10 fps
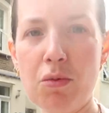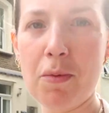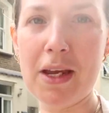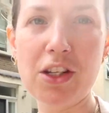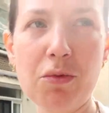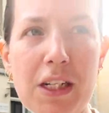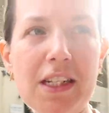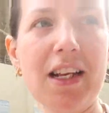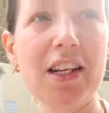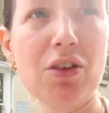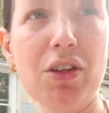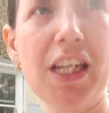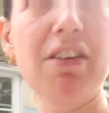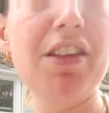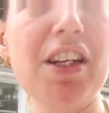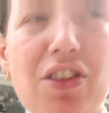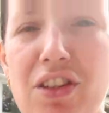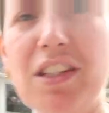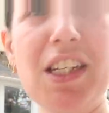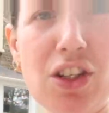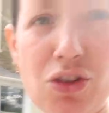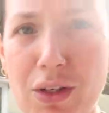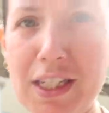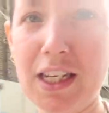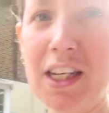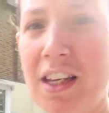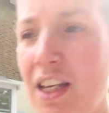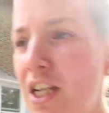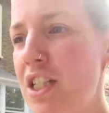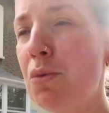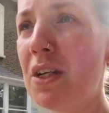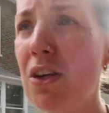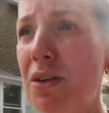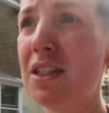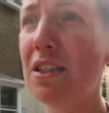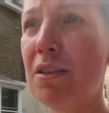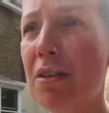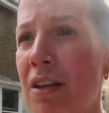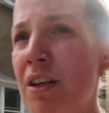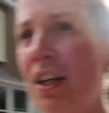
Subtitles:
a lot more patient when he's standing on here, I think just because he enjoys it. So we can go into